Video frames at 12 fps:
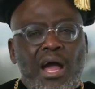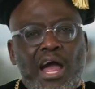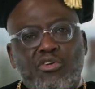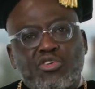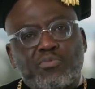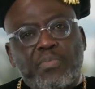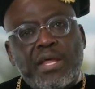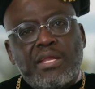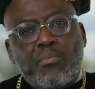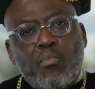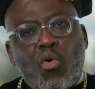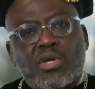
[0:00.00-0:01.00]
are you
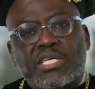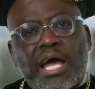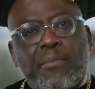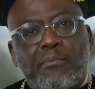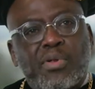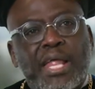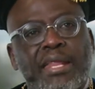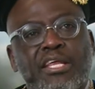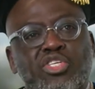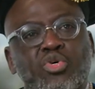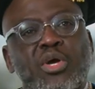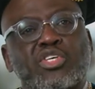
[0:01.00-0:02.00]
spending more time
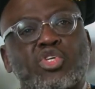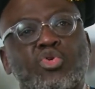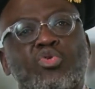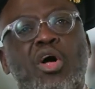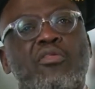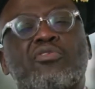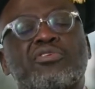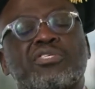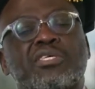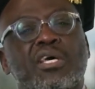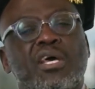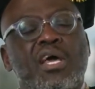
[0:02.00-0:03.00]
planning to exclude
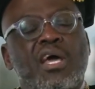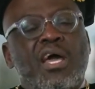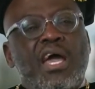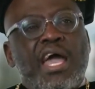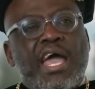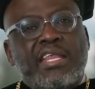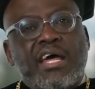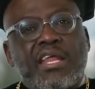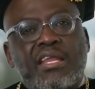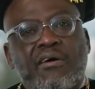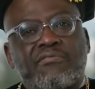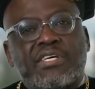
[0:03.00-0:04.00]
others and not
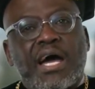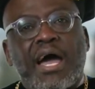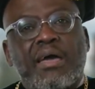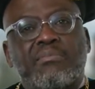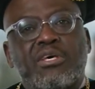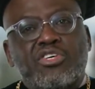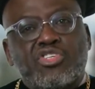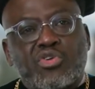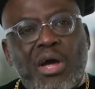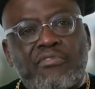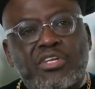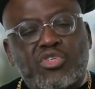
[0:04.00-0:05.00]
enough time
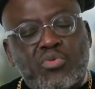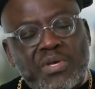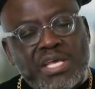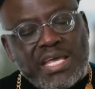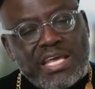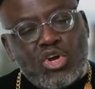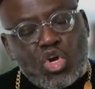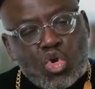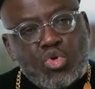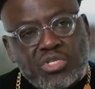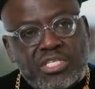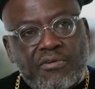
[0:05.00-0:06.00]
striving to be
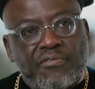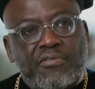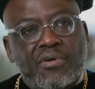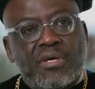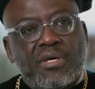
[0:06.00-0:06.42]
inclusive?